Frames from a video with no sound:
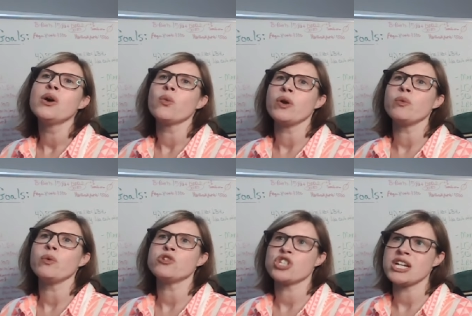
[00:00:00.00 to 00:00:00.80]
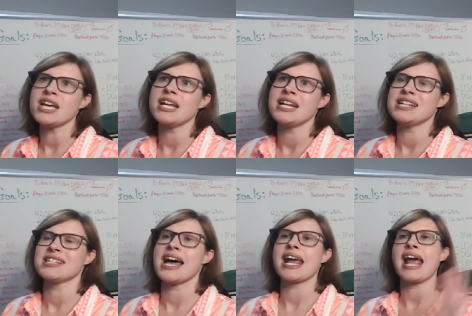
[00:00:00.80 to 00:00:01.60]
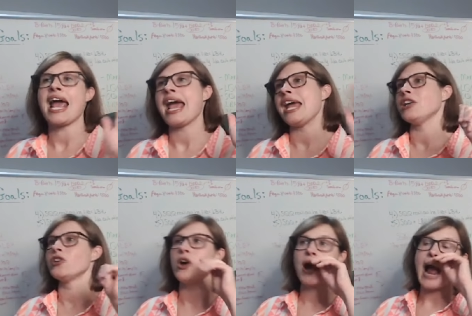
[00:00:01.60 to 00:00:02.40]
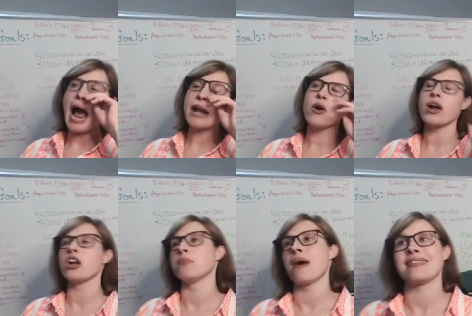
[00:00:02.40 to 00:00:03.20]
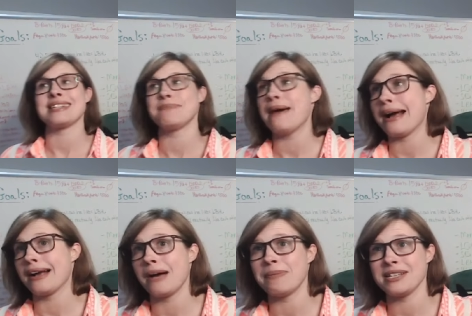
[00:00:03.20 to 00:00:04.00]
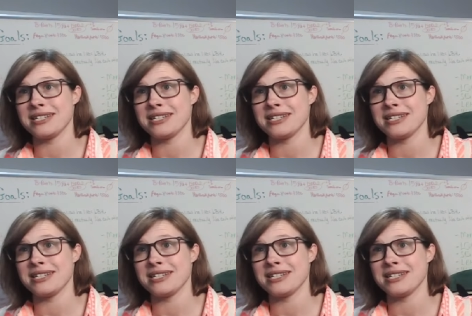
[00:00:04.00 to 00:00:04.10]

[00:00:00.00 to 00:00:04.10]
when Wu Chen is like, hey, look, I know I could have brought this back up at the